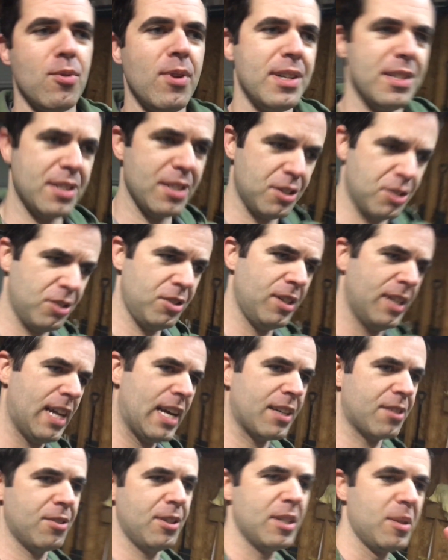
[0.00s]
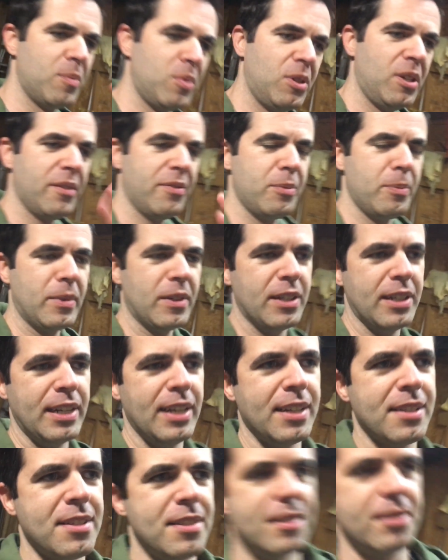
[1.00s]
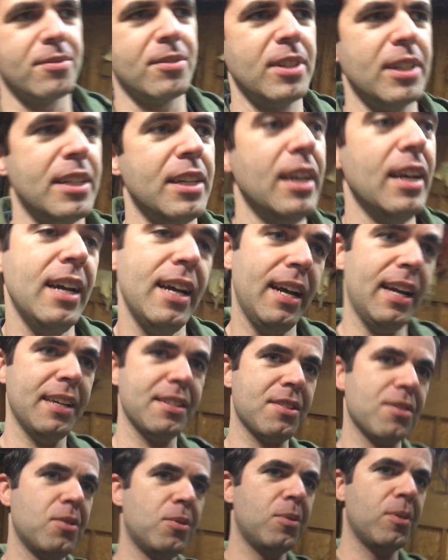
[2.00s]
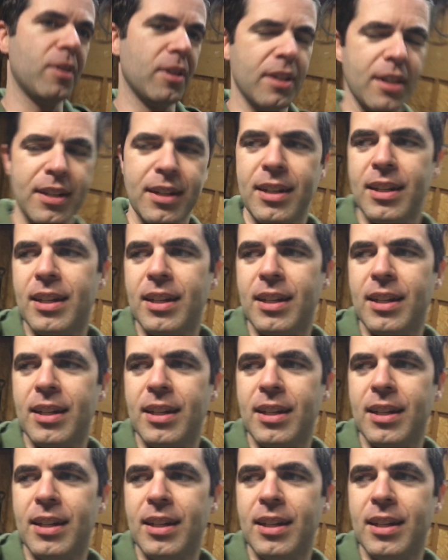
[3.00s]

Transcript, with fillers: Well, he's such a good actor. He can pull off an American accent, right? As an orc.